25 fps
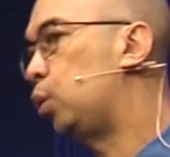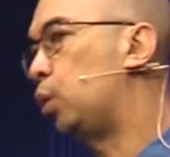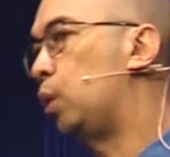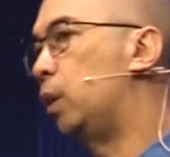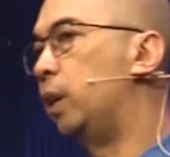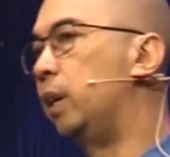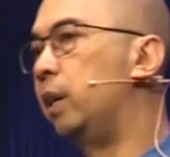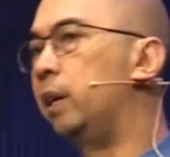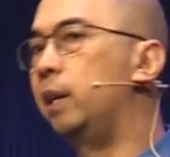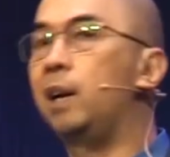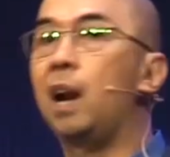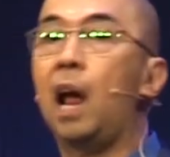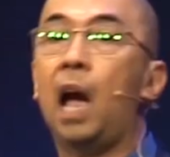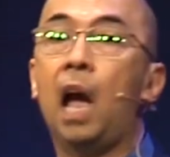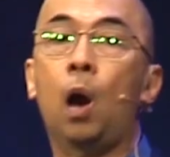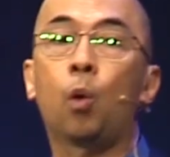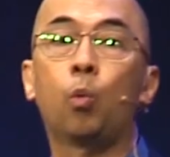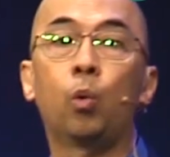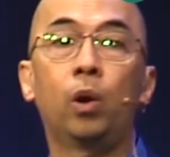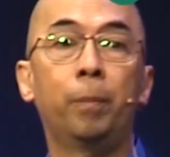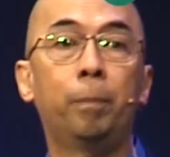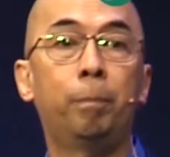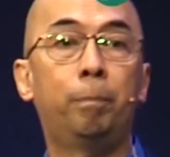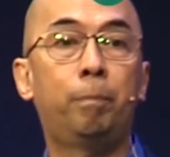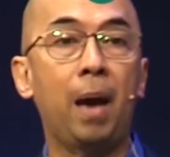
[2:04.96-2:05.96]
turn
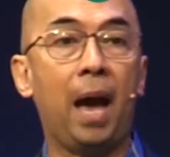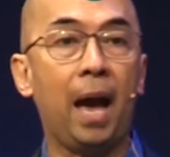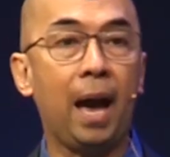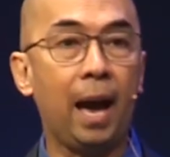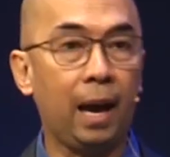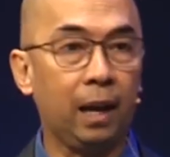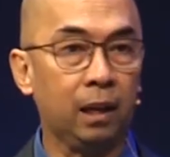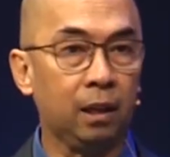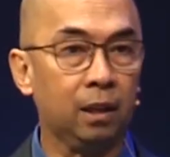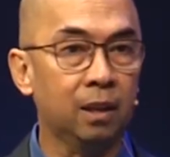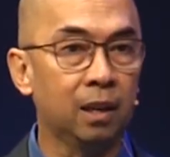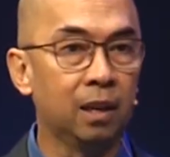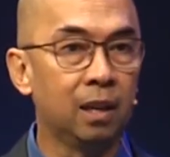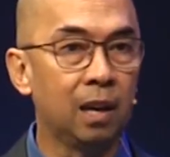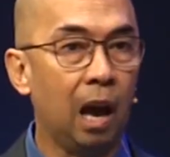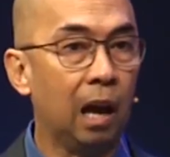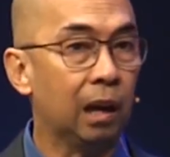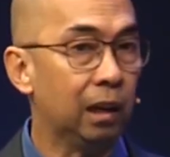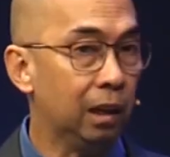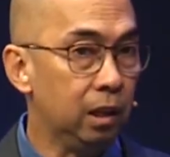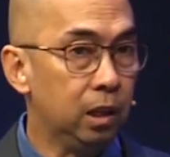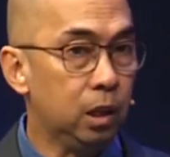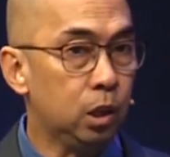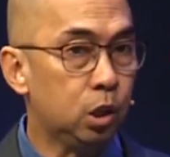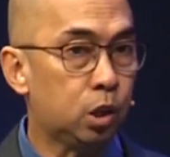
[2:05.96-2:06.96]
our back,
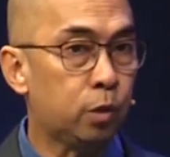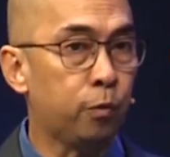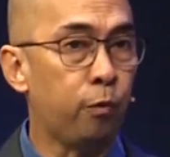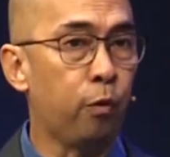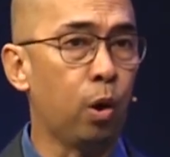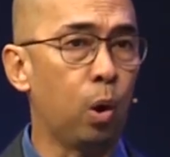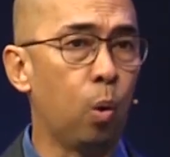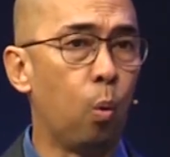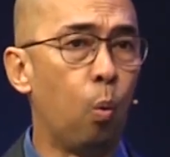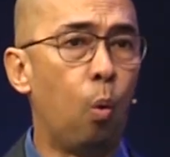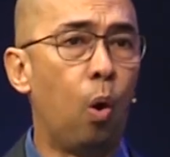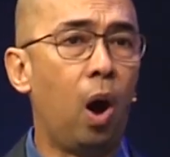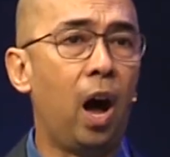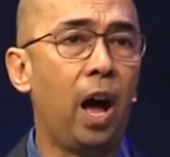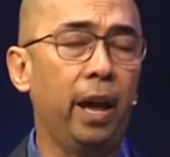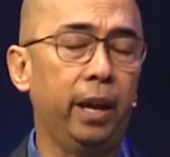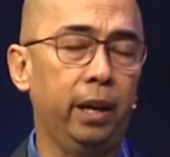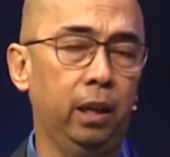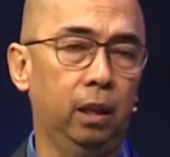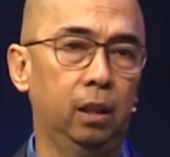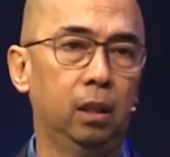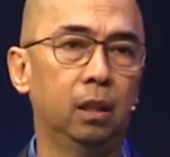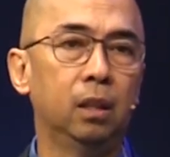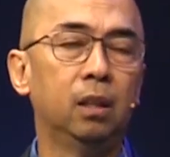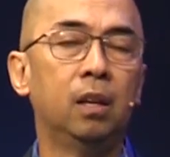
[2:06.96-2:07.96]
at least for a
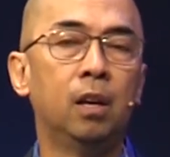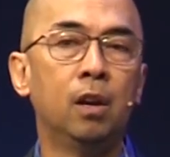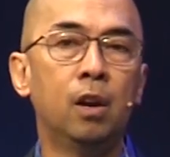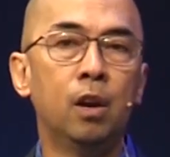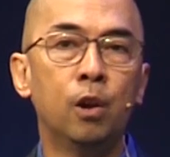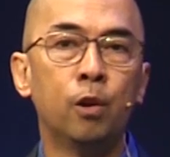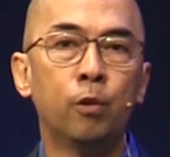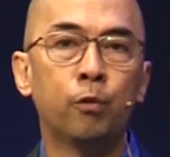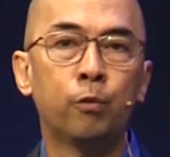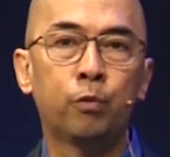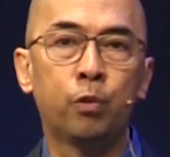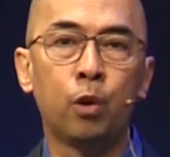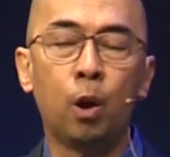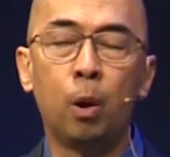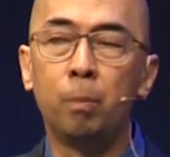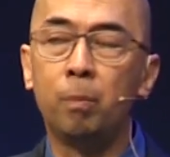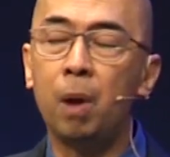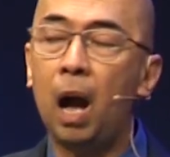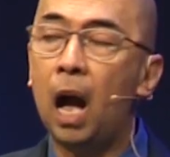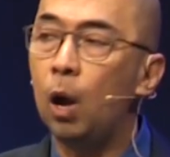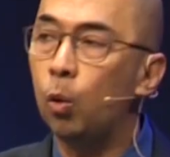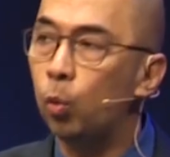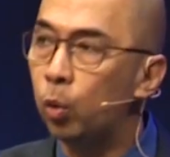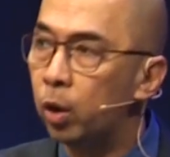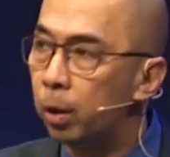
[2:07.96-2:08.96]
while,
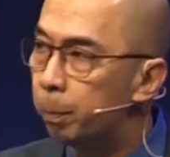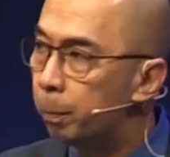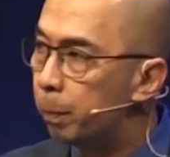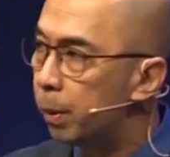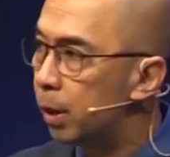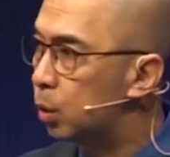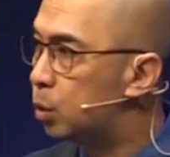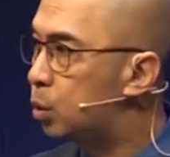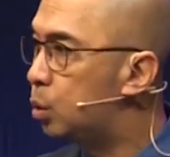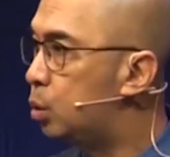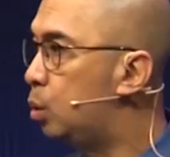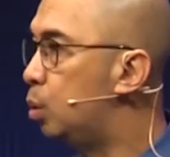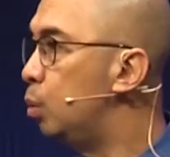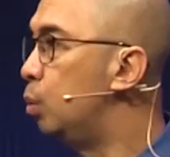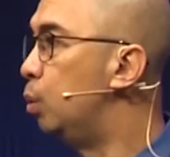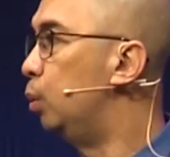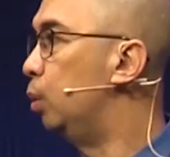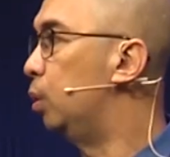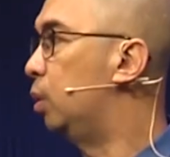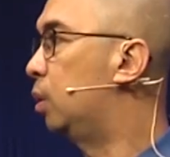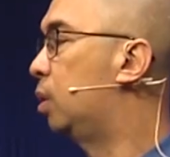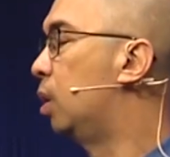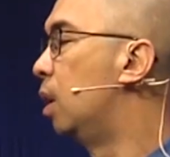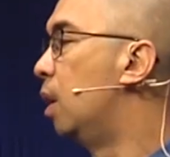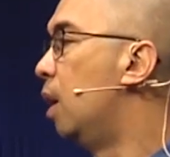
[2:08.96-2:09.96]
from our
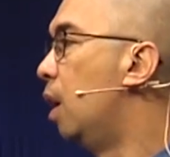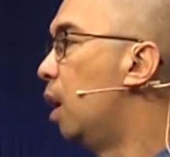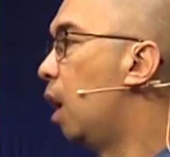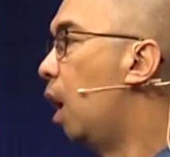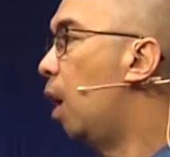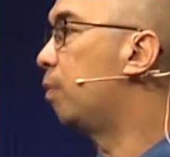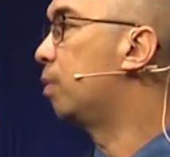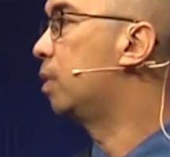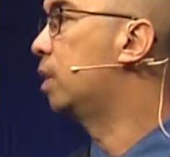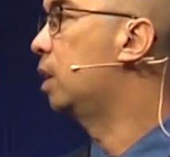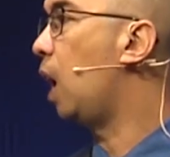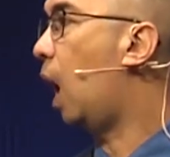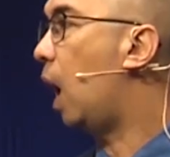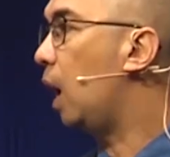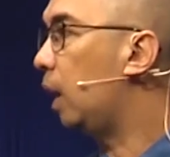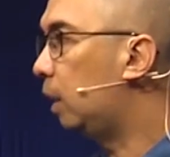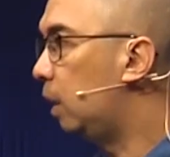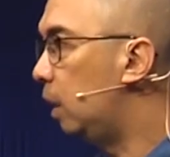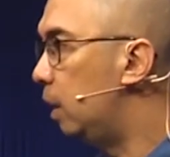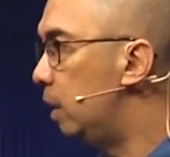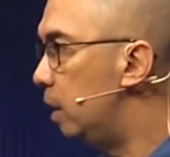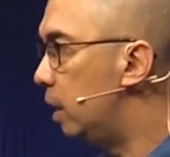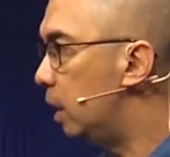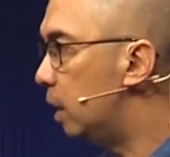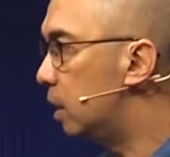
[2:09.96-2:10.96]
pursuit of
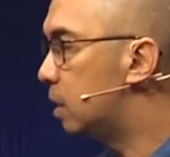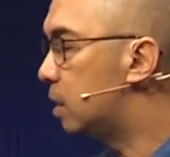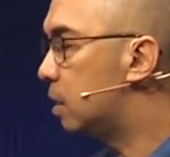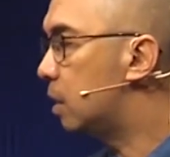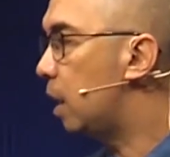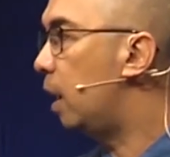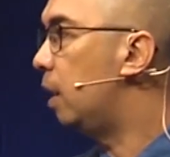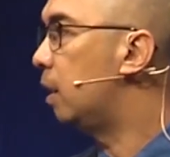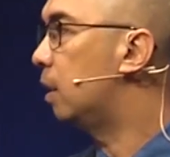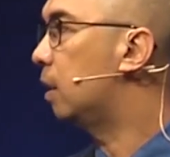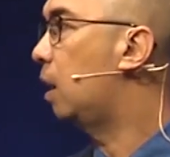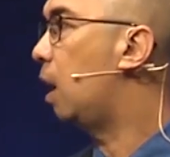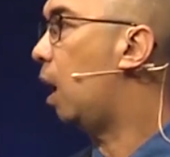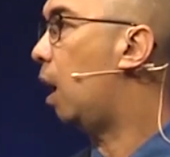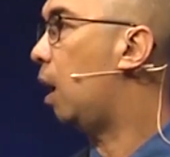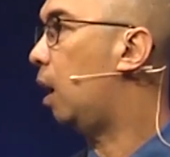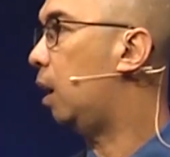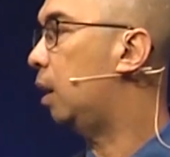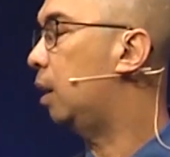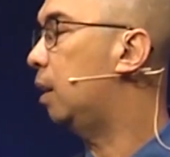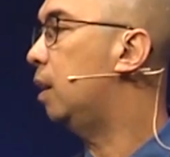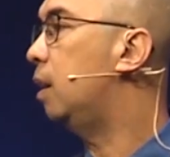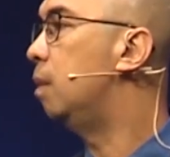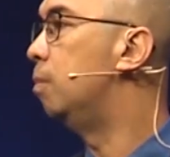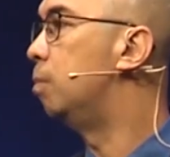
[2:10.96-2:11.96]
godliness and
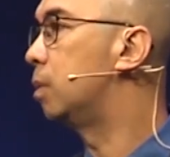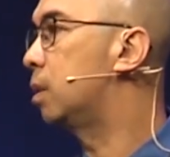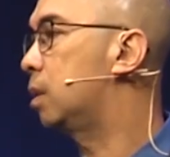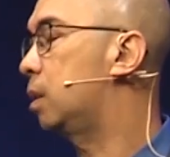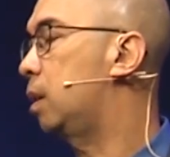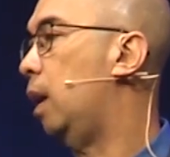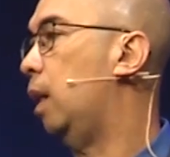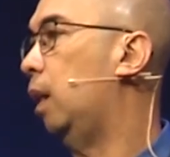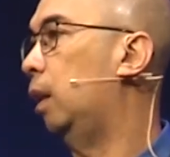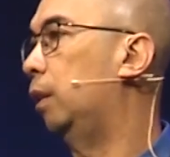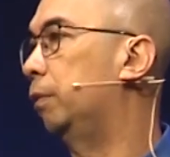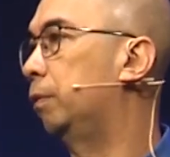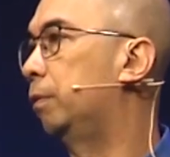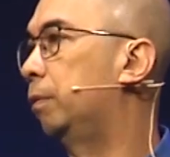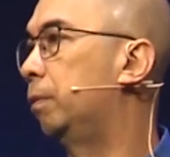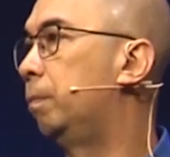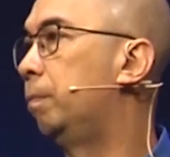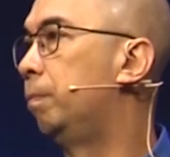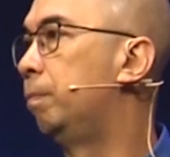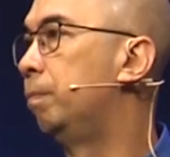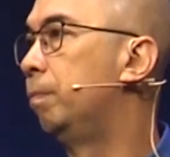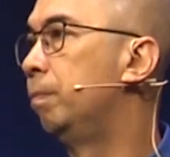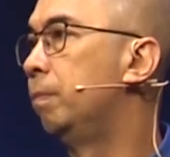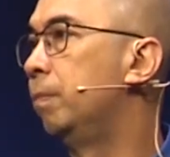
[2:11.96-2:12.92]
God Himself.